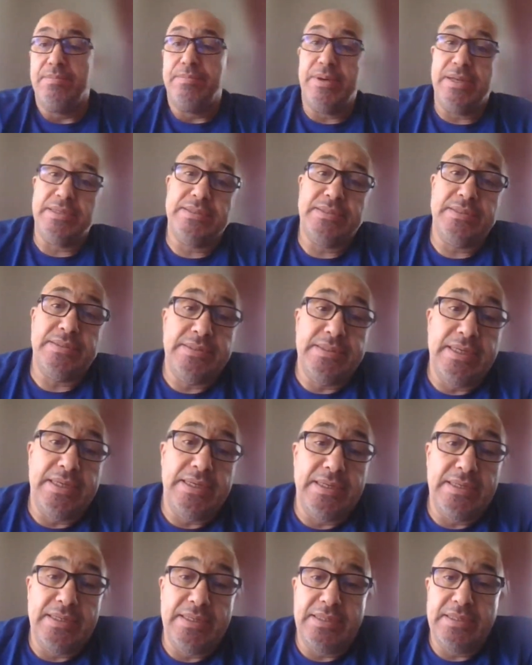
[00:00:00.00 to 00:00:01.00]
But
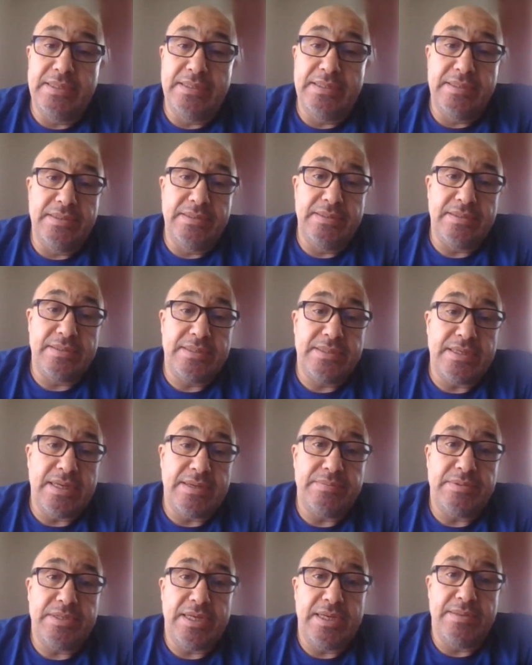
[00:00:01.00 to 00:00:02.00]

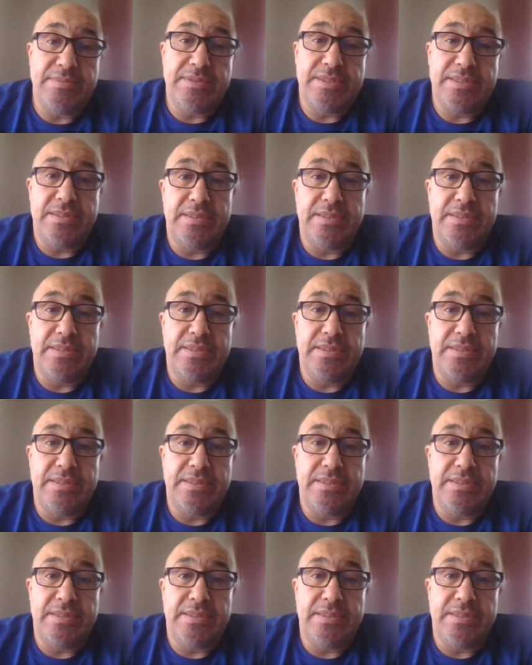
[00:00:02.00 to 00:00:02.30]
sometimes